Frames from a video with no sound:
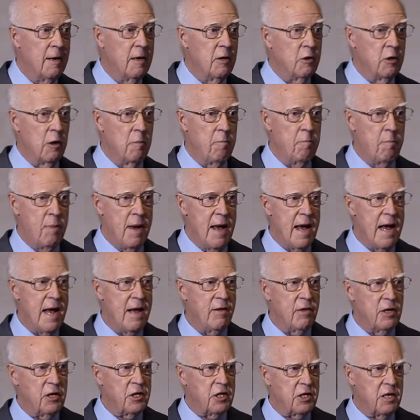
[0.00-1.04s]
to bear
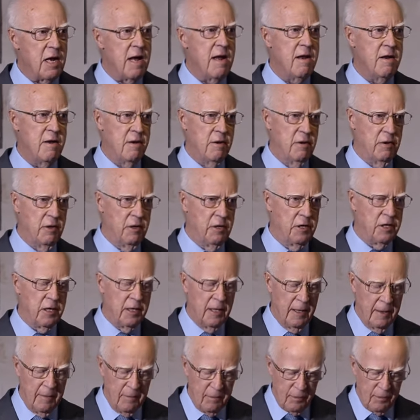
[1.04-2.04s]
the sins